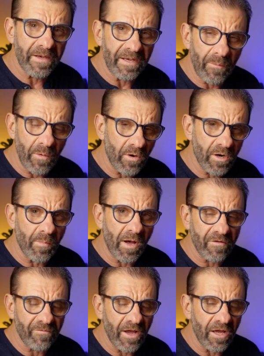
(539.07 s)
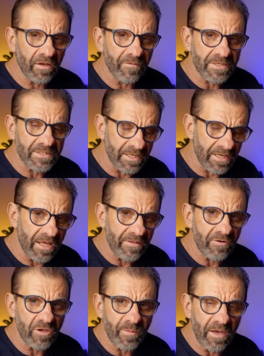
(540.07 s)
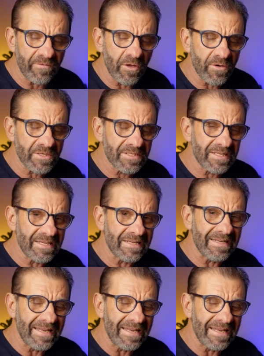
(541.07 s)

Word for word: Now we want to modify all of this together. You may have noticed in